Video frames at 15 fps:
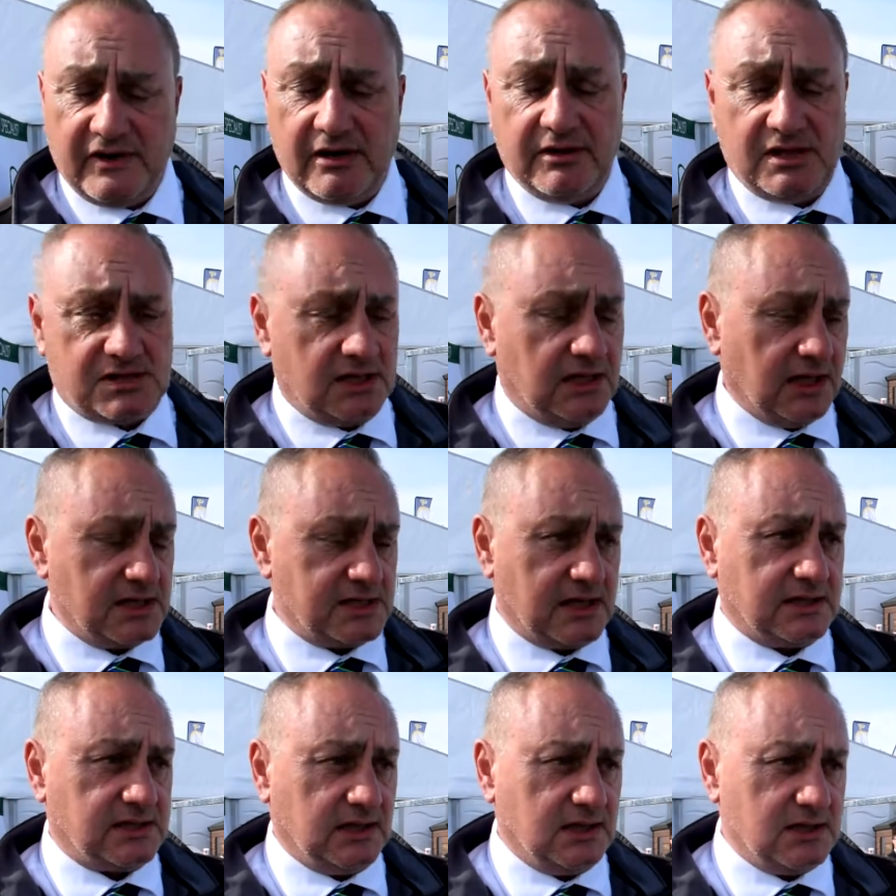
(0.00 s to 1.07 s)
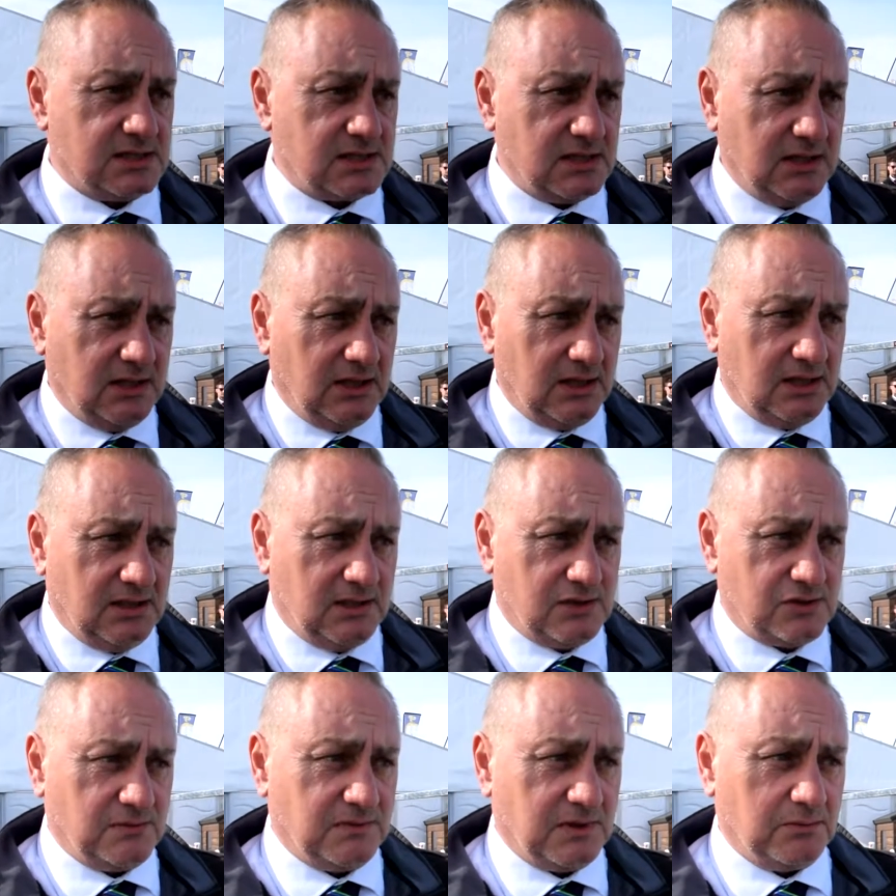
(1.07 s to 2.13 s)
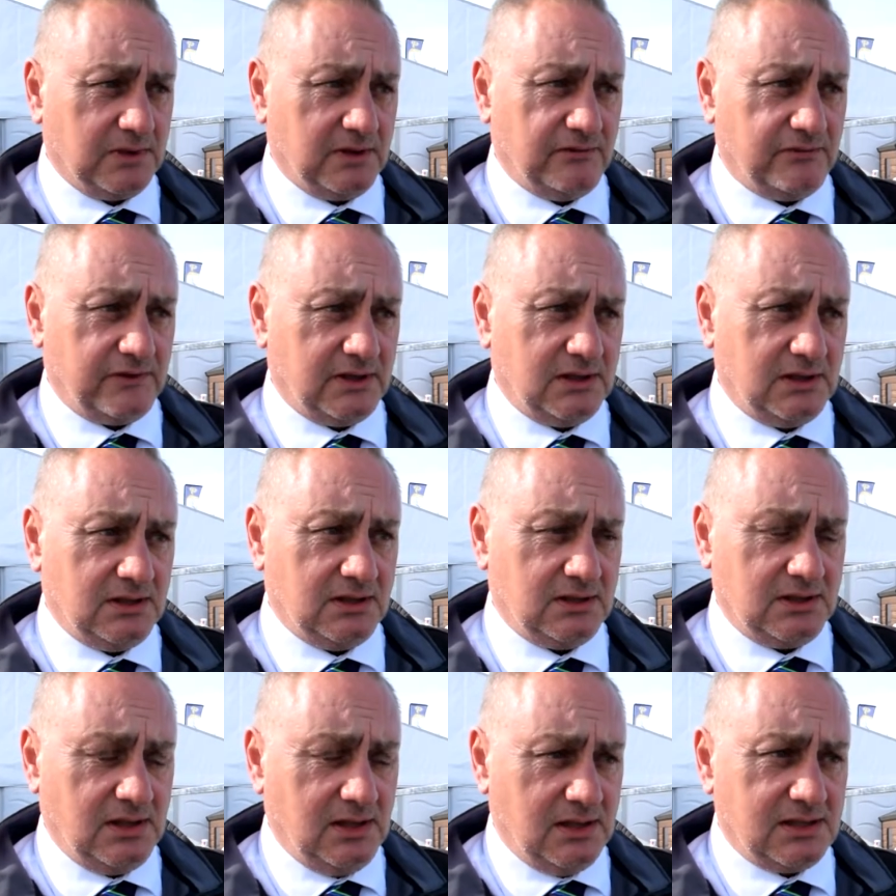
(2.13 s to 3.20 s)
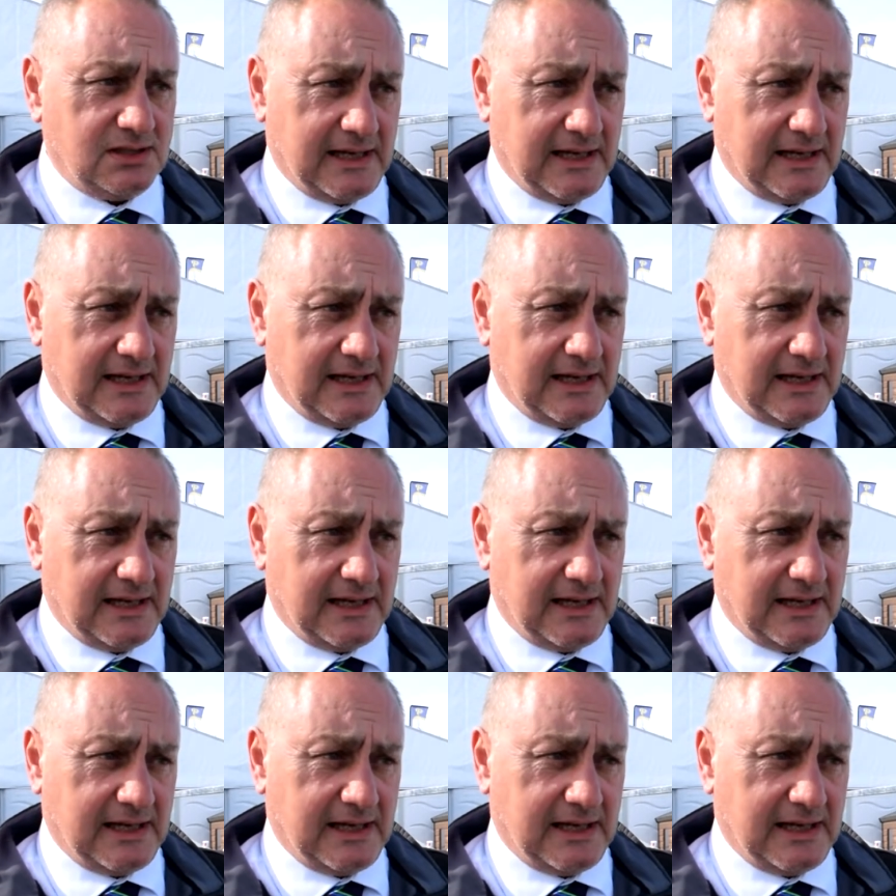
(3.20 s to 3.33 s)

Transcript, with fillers: various height settings uh, something we've uh,